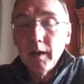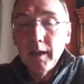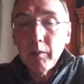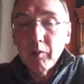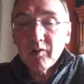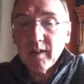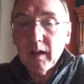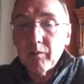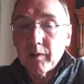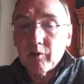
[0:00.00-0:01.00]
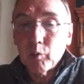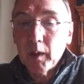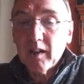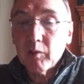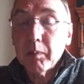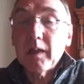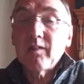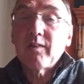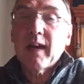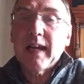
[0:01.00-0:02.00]
He was selfless, willing to place
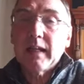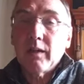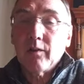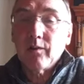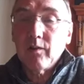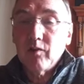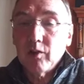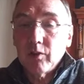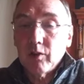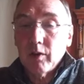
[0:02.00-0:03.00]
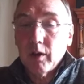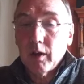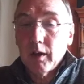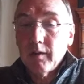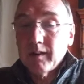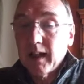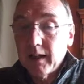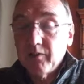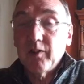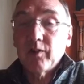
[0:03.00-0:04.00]
his hands into his
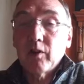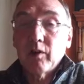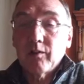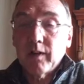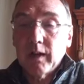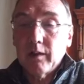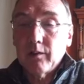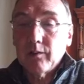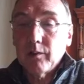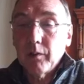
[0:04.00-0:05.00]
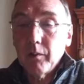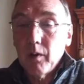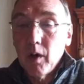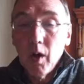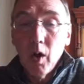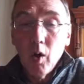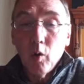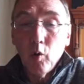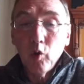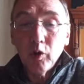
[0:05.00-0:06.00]
life into God's hands
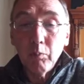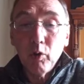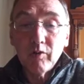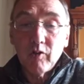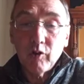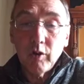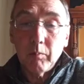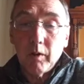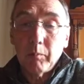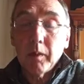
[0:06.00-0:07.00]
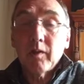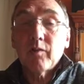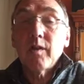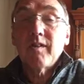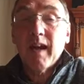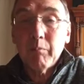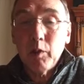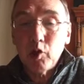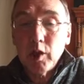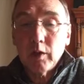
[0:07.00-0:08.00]
all the more determined because of the
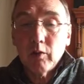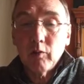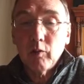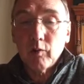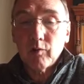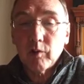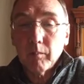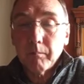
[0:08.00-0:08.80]
damage he'd caused.